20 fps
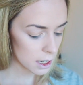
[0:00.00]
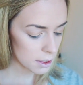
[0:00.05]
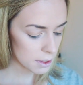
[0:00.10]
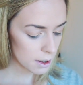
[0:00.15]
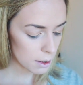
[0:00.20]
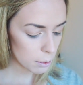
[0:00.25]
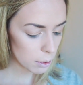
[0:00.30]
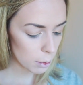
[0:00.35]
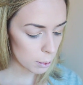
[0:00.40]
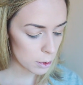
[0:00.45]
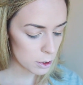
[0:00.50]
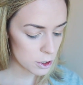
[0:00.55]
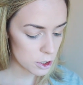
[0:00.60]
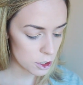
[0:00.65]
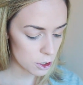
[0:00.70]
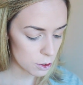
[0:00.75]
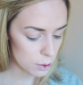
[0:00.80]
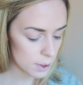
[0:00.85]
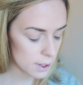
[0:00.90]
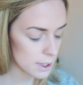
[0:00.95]
I think what we'll
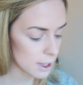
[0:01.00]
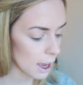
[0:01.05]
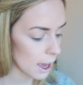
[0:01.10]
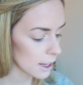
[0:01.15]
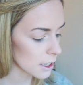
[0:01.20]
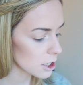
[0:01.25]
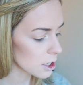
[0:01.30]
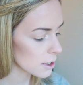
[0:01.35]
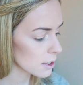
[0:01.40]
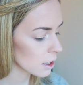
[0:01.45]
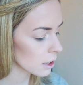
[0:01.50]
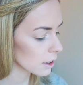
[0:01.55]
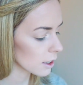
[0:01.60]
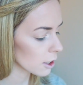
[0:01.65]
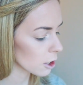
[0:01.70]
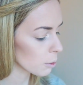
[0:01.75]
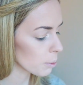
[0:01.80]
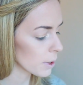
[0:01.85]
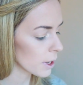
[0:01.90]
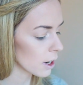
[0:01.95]
do is add just a
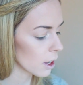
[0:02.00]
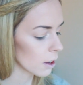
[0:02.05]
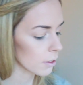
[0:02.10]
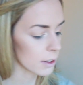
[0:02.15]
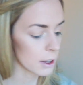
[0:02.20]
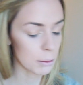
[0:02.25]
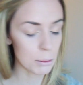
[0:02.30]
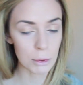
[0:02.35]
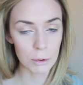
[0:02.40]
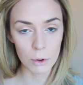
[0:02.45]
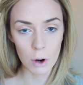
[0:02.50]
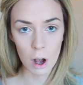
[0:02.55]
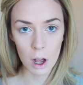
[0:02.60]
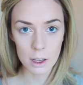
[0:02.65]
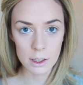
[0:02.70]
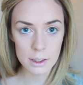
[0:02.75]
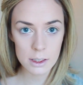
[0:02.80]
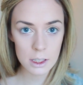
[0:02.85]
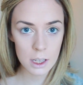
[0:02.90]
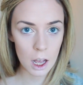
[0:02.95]
little bit of a
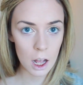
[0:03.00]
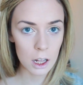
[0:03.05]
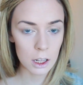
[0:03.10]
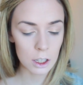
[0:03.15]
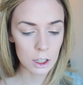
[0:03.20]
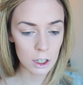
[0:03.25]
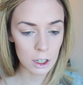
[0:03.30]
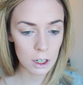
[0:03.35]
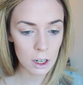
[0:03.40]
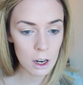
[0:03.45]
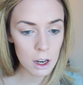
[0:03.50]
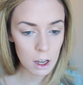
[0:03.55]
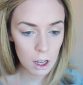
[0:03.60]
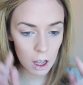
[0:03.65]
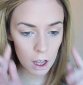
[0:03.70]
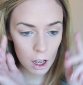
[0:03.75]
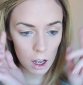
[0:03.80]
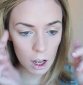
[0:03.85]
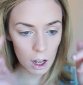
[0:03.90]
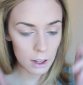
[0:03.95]
bronze color
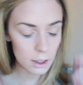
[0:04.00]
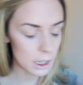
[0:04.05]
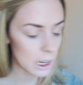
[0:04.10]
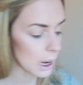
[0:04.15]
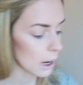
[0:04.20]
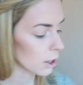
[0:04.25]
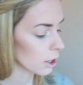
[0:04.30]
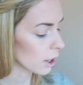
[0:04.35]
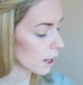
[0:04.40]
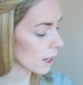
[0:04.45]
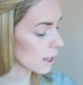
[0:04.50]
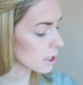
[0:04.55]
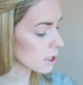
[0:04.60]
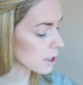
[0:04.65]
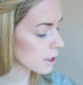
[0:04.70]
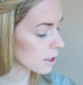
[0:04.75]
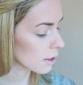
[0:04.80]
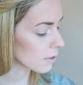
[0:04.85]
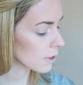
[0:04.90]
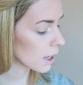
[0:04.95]
on the outer
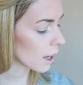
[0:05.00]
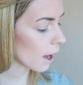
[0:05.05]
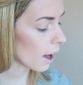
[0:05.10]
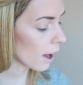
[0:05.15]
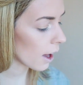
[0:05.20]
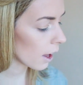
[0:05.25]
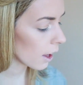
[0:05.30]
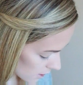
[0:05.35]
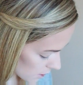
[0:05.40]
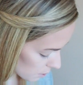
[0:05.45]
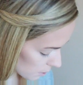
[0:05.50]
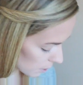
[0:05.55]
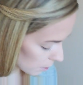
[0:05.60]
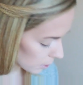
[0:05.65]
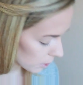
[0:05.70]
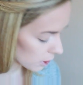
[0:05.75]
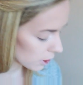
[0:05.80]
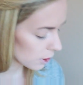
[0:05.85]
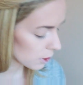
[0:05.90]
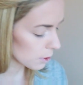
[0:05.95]
edges of the eye. We
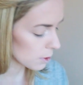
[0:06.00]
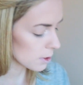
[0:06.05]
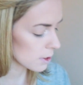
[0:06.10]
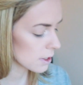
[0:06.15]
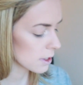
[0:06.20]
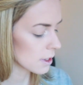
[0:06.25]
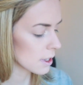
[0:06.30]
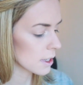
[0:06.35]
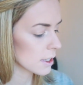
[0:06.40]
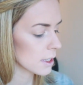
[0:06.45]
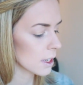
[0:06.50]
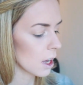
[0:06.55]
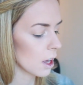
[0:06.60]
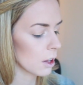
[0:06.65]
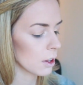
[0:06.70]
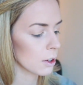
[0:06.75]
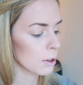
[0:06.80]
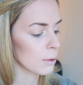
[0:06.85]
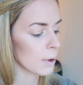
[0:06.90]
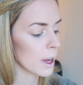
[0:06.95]
will use this
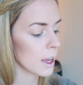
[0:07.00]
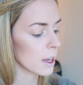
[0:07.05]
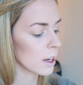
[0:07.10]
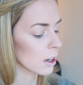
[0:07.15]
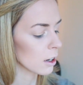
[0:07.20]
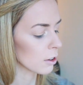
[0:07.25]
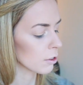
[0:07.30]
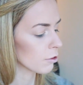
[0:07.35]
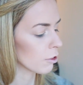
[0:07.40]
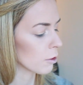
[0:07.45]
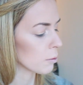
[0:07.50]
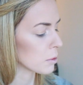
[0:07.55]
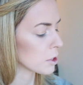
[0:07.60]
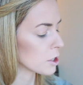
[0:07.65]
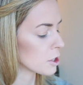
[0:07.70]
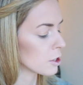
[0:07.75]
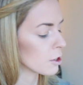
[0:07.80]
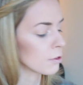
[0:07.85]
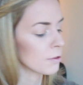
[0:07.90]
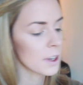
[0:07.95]
color right here from the
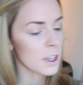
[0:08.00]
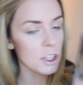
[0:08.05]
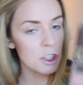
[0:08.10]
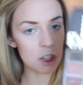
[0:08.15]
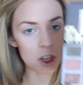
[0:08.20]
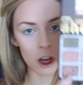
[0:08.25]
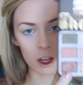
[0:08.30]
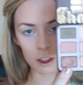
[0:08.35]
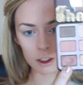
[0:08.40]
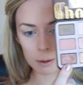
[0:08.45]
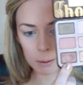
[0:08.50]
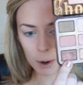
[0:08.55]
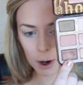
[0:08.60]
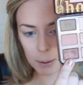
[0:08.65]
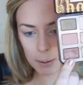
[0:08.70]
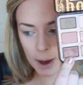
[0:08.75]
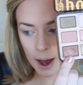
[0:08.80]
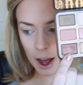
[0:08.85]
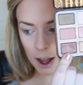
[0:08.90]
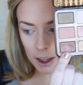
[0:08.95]
Too Faced Chocolate Bar
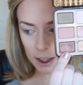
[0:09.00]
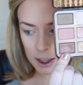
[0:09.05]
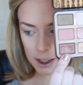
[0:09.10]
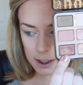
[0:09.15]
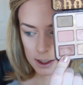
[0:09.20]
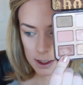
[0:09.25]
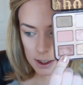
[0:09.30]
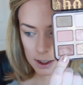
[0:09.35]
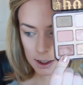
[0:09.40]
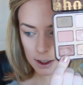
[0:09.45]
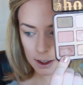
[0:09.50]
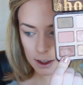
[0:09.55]
palette.